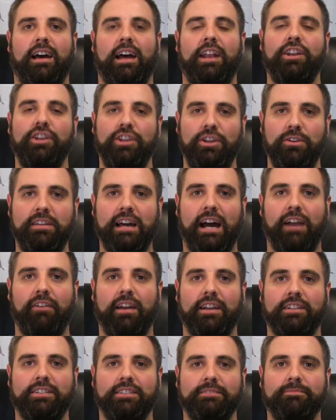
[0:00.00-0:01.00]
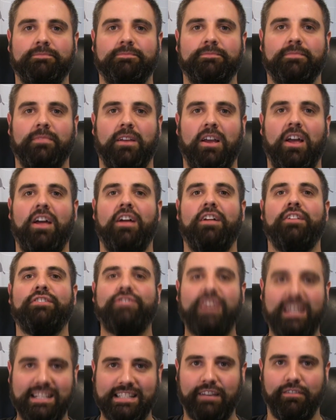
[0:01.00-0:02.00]
and a new direction.
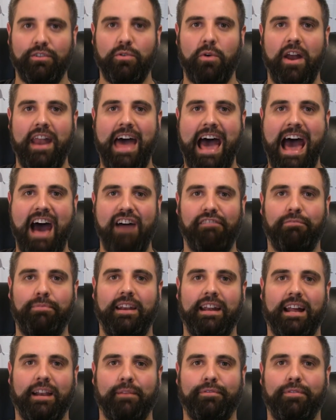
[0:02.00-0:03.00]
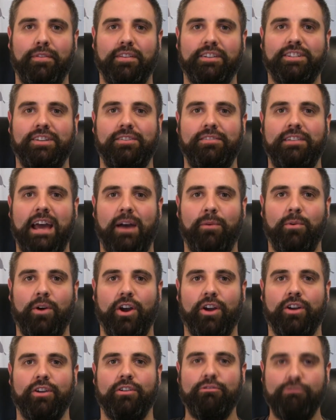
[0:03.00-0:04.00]
Thanks everyone, I've been Adam from the Toon
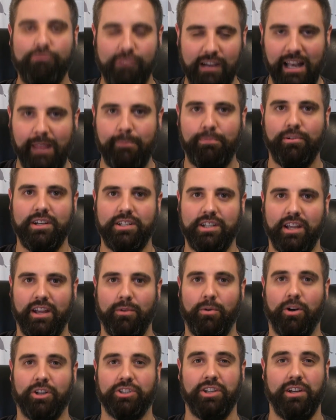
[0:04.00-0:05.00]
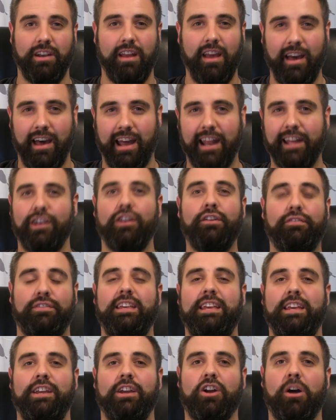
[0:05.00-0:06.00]
Network. Really appreciate you watching, and I'd love
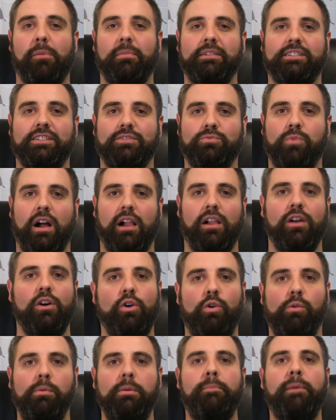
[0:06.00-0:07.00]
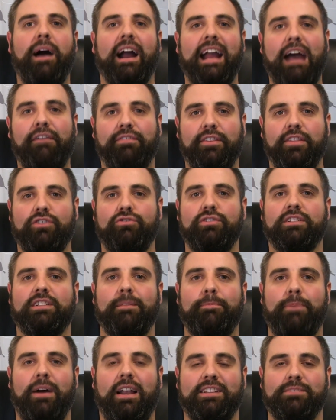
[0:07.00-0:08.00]
to hear your comments as well. We'll be back after the
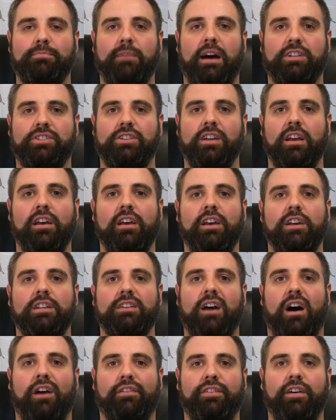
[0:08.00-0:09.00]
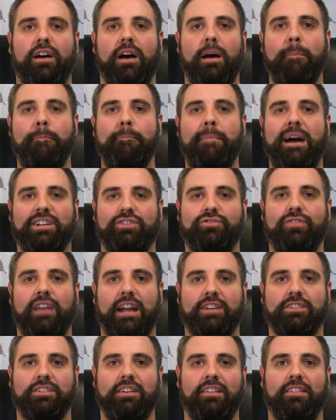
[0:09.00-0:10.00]
Crystal Palace match to offer match
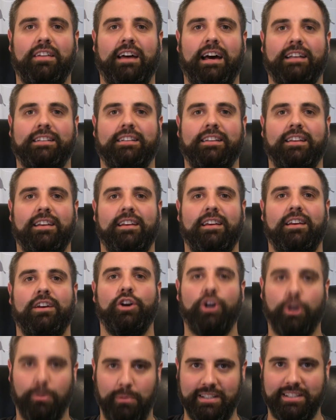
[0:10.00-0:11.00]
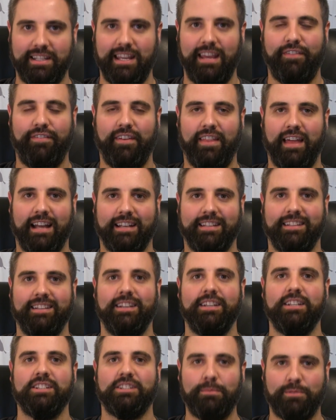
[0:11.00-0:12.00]
reaction to that. Hope to see you for that.
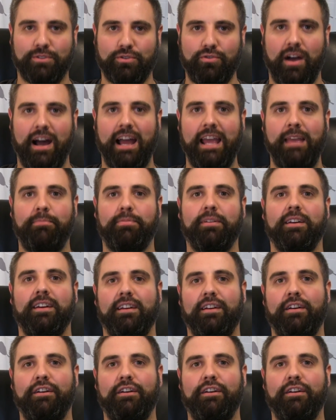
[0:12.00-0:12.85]
Subscribe,